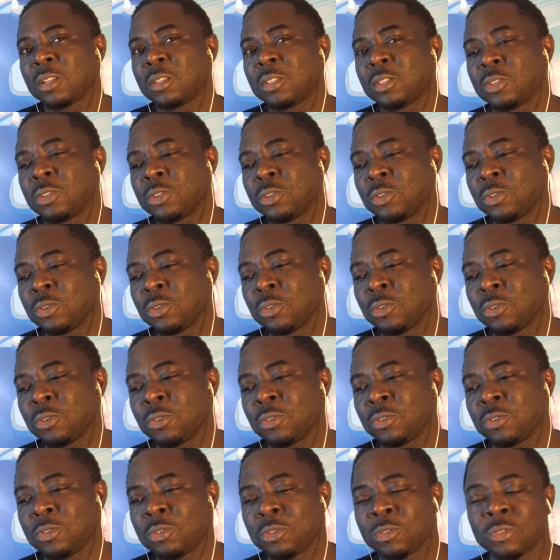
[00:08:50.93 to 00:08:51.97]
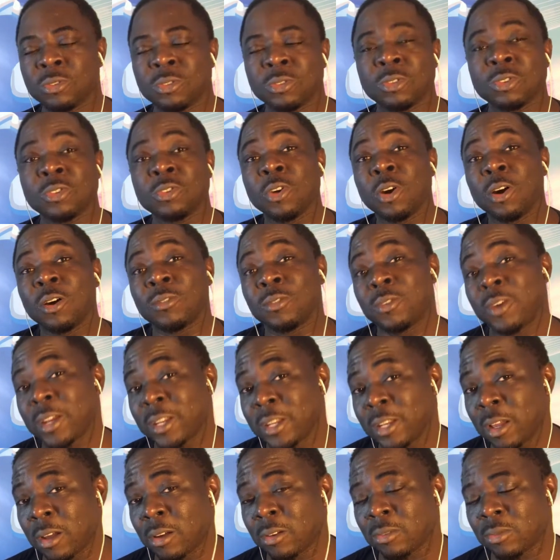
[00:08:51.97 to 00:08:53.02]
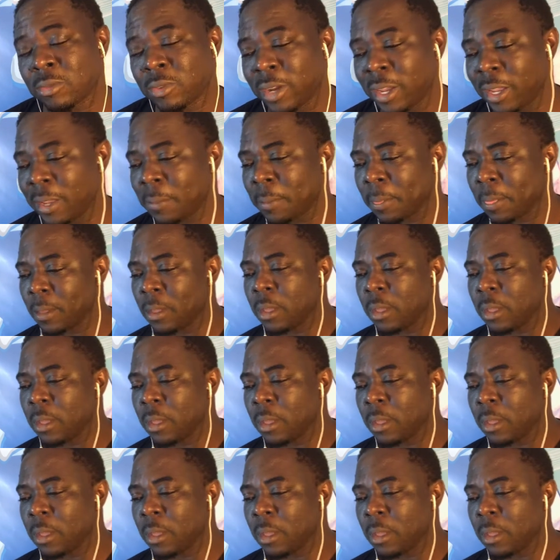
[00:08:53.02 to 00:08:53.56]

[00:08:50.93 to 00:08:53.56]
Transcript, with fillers: to, to, to solve right now, right?